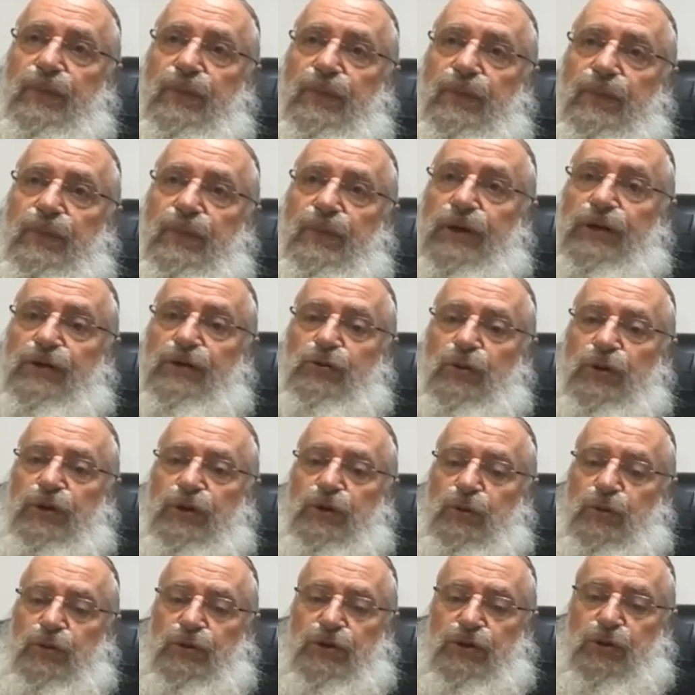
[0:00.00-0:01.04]
were
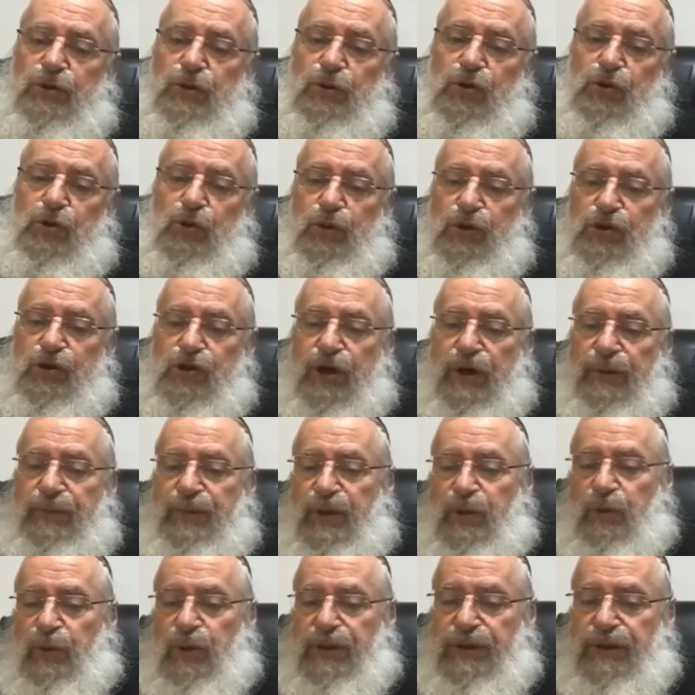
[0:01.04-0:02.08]
introduced to Jewish
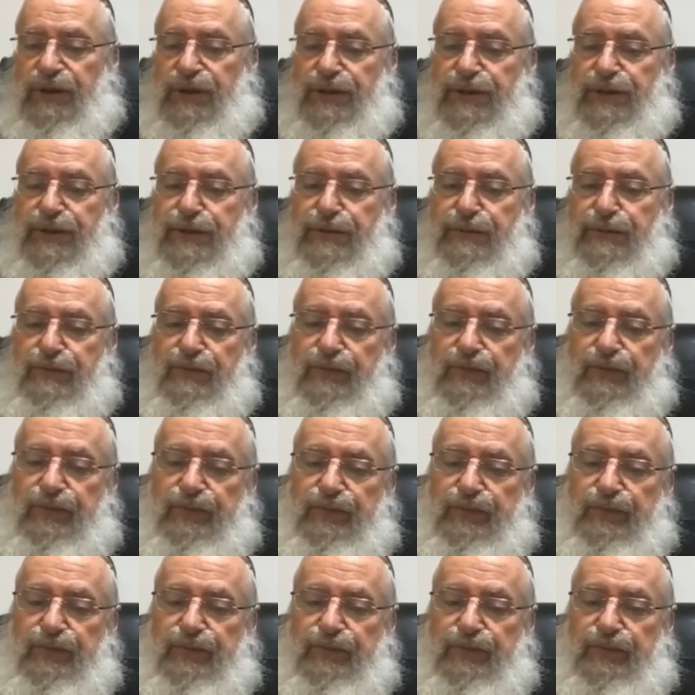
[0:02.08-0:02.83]
communities.